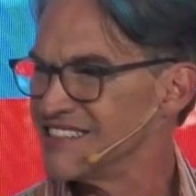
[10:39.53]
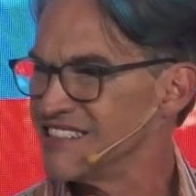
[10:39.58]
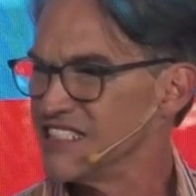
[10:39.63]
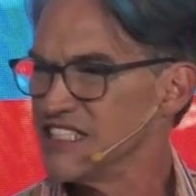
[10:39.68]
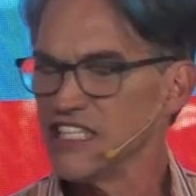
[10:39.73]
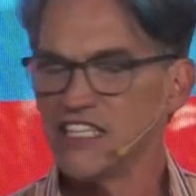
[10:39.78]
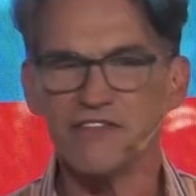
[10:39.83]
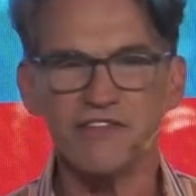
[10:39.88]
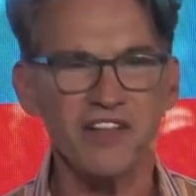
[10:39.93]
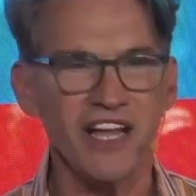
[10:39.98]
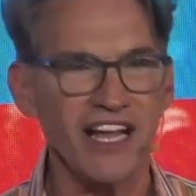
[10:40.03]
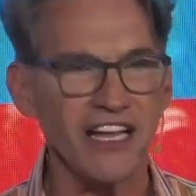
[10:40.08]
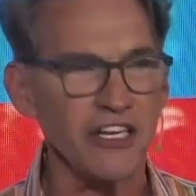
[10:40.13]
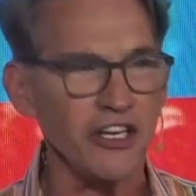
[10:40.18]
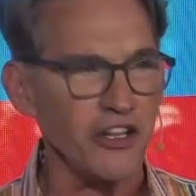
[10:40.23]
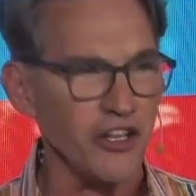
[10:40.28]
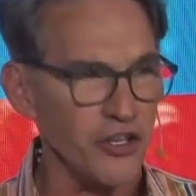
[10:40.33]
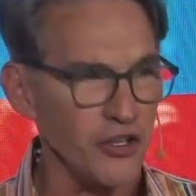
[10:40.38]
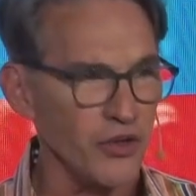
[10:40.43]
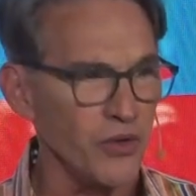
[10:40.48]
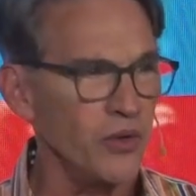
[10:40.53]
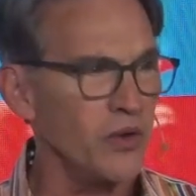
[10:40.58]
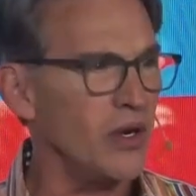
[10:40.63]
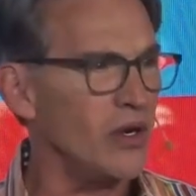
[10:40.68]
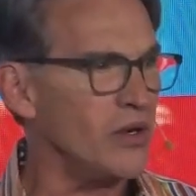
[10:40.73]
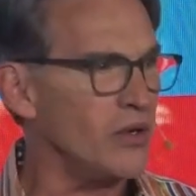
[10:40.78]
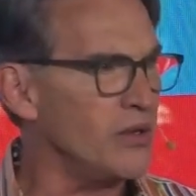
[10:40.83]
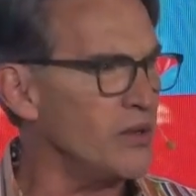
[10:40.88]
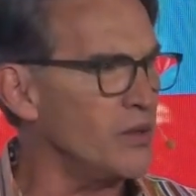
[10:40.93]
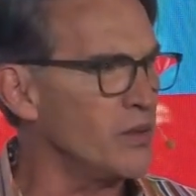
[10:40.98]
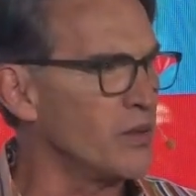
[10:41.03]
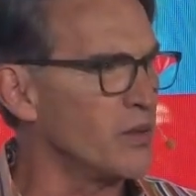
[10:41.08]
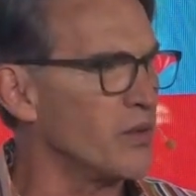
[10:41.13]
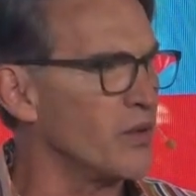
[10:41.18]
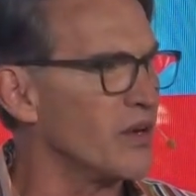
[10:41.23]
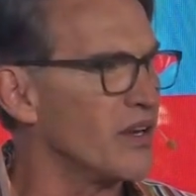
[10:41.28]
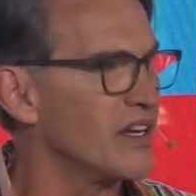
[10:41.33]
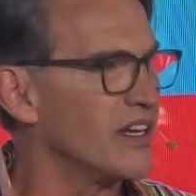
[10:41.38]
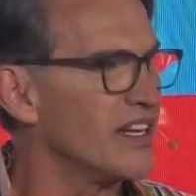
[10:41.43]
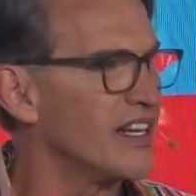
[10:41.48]
If not you, who?
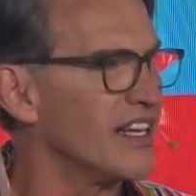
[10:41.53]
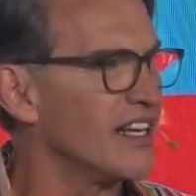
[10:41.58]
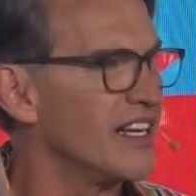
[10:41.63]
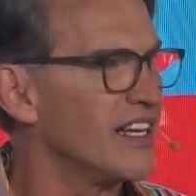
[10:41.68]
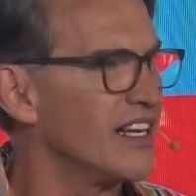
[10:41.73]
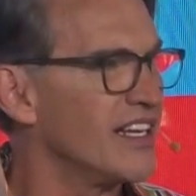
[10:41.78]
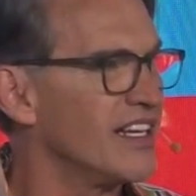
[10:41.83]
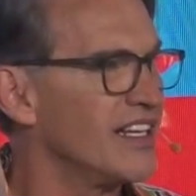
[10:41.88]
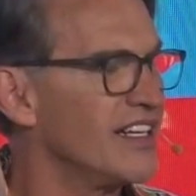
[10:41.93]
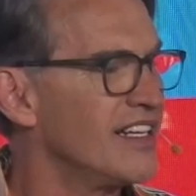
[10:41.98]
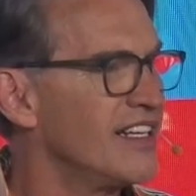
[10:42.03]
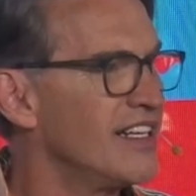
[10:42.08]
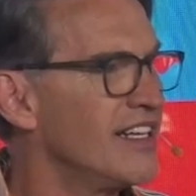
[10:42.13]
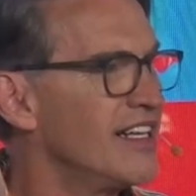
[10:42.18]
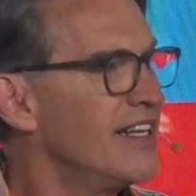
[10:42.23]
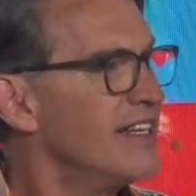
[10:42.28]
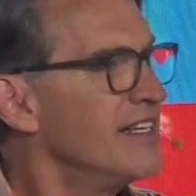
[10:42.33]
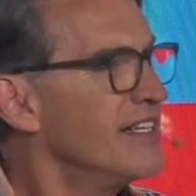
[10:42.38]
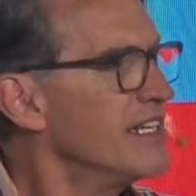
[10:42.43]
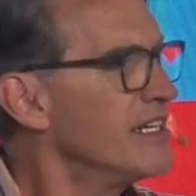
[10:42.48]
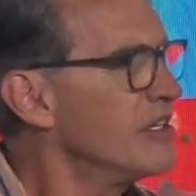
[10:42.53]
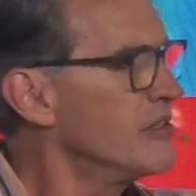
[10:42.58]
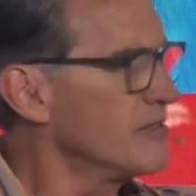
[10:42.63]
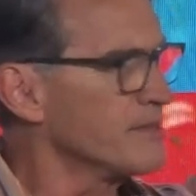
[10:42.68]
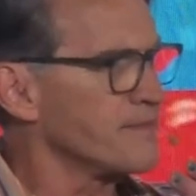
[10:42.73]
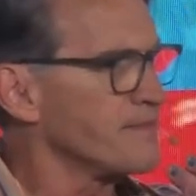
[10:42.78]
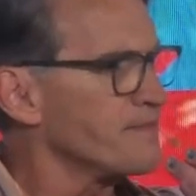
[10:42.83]
You know,